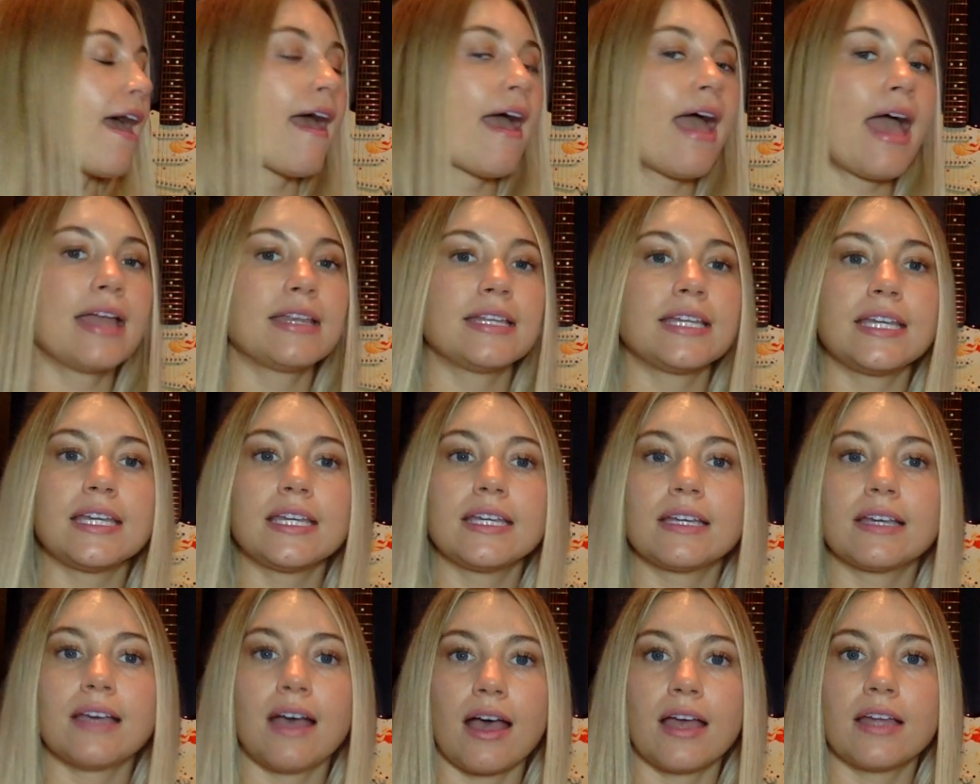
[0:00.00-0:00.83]

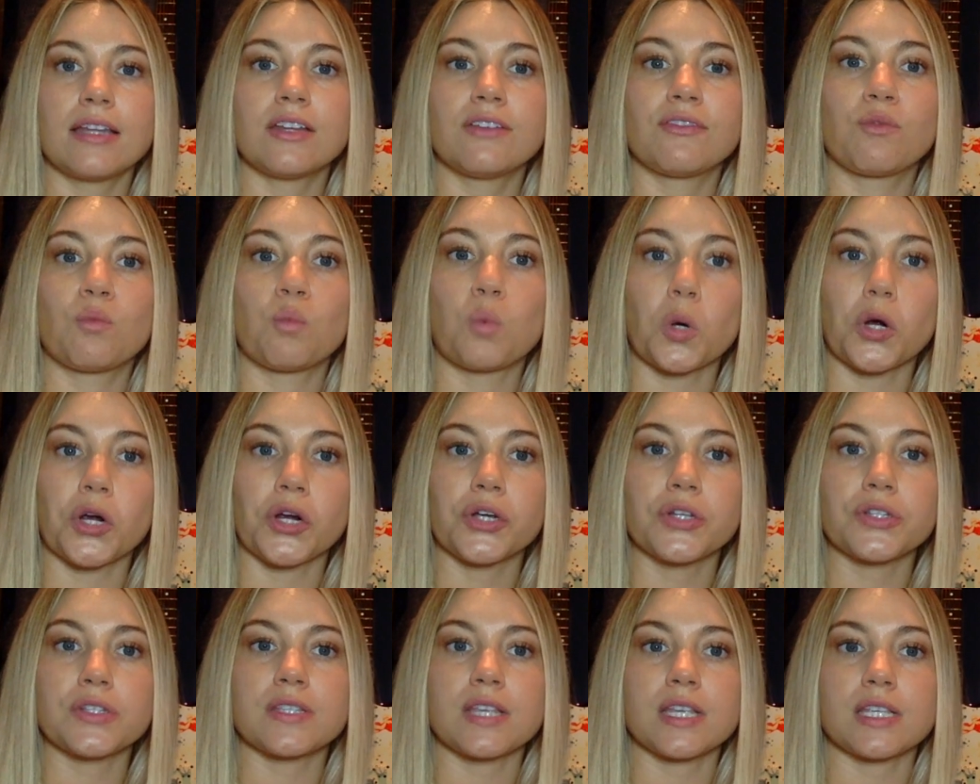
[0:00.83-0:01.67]
any kind of
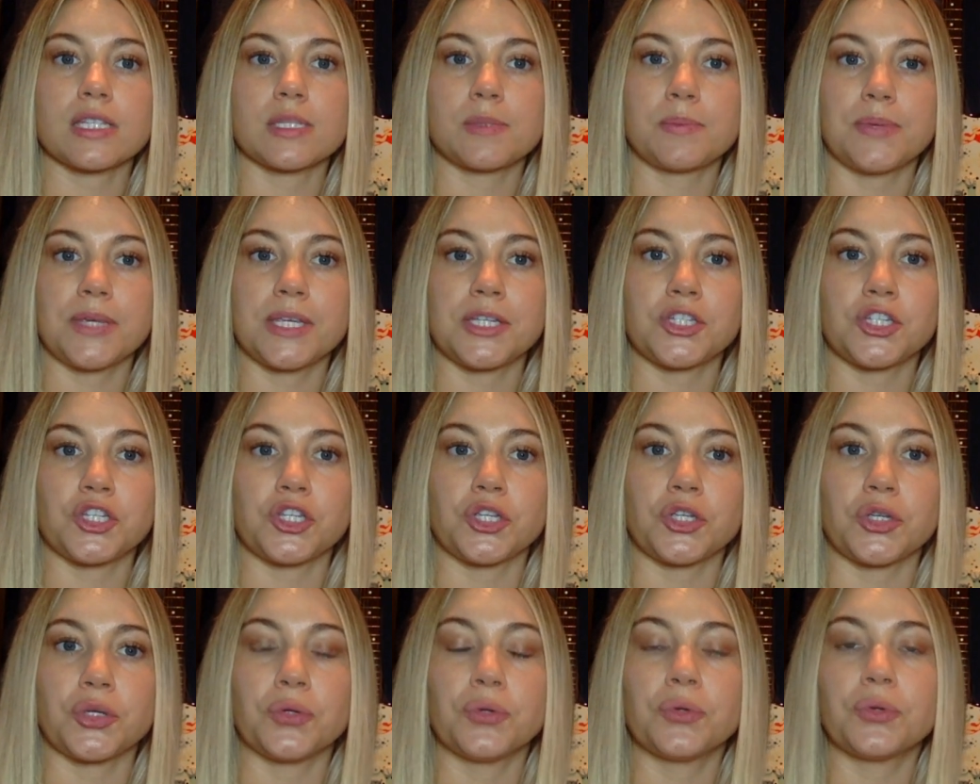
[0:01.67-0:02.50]
words that speak to
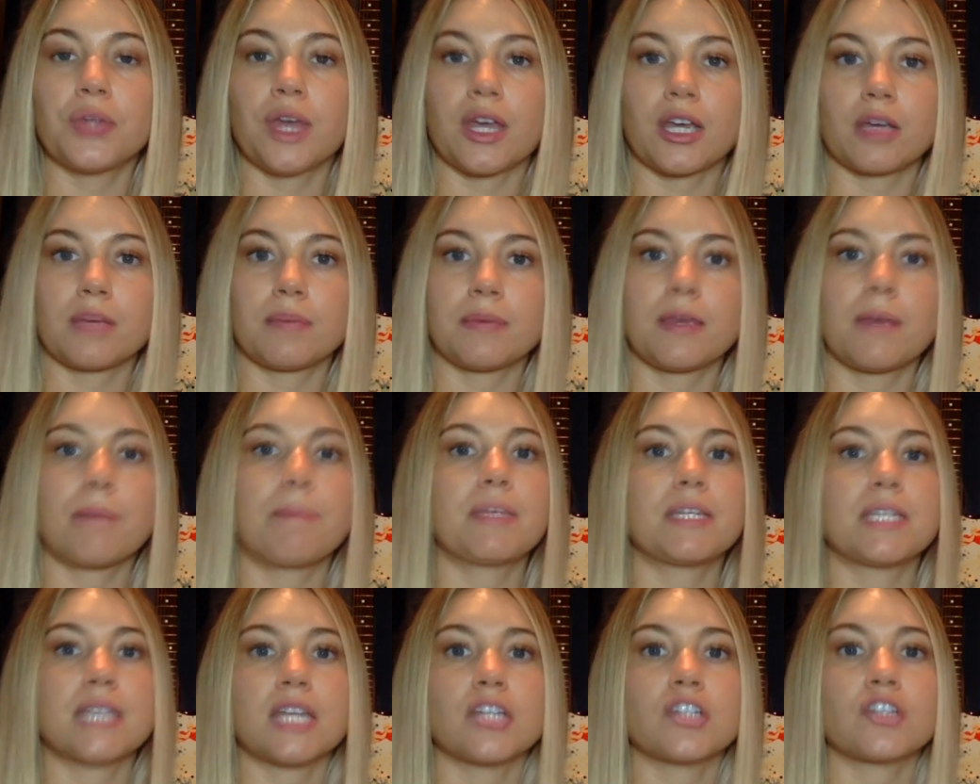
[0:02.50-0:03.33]
you that could be a
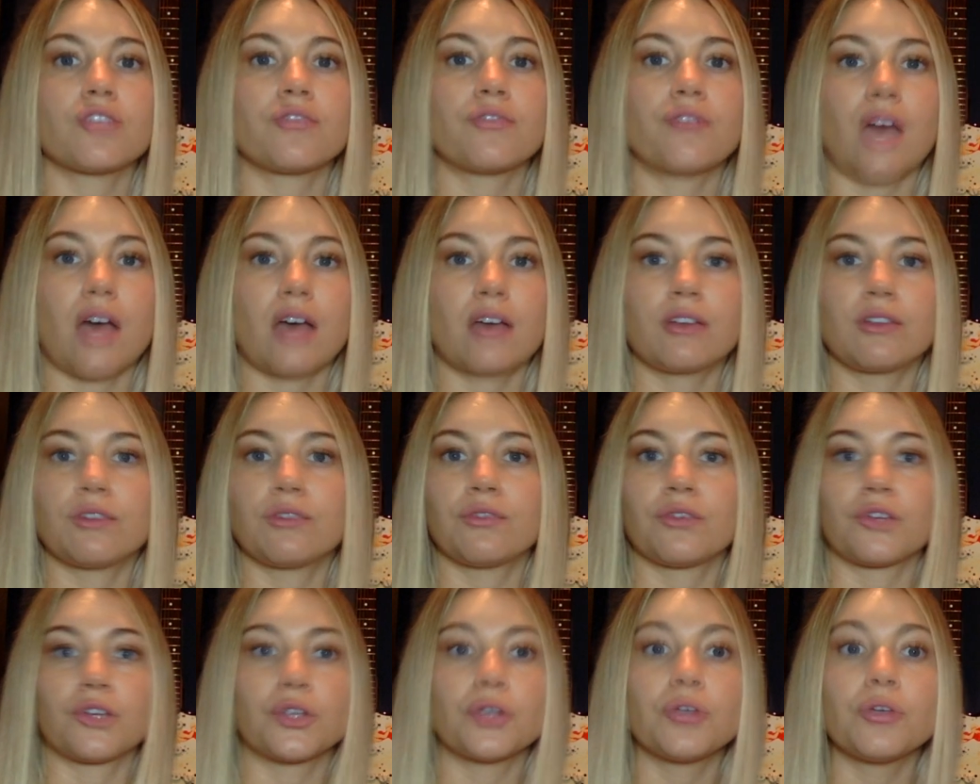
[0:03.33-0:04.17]
potential value
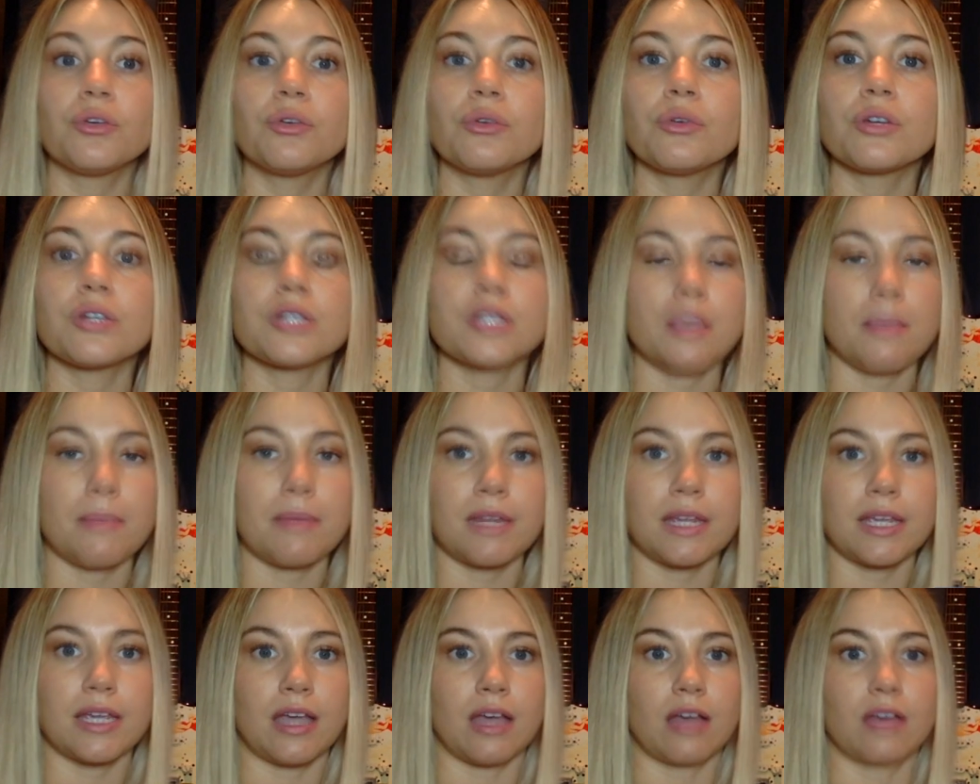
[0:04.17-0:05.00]
for you or
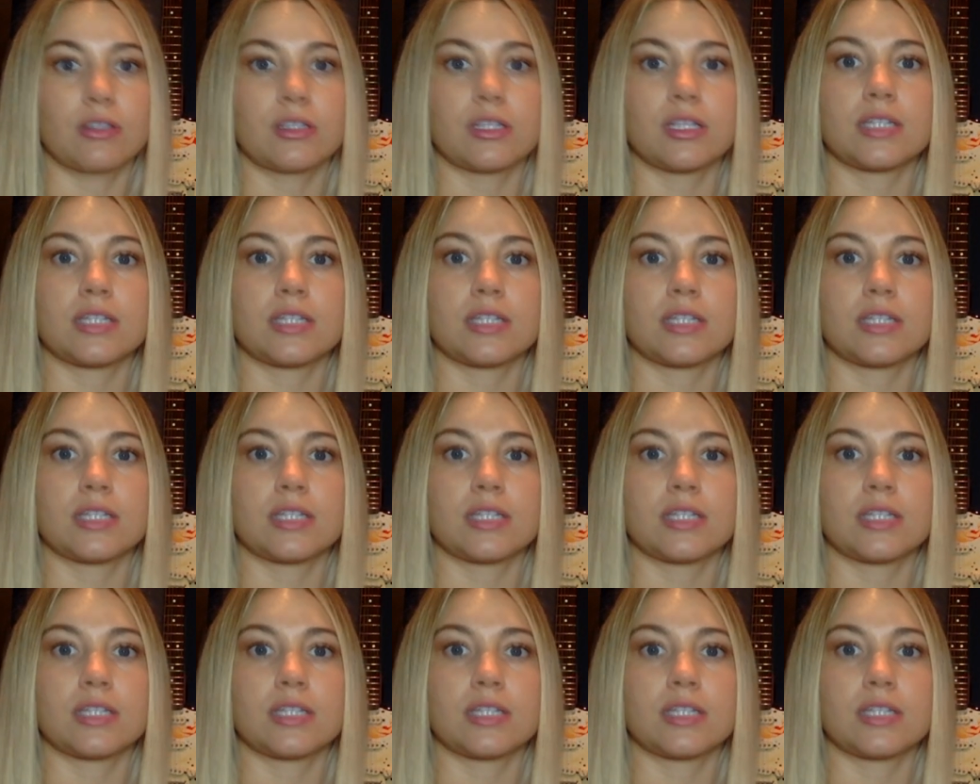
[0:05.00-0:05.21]
somebody else.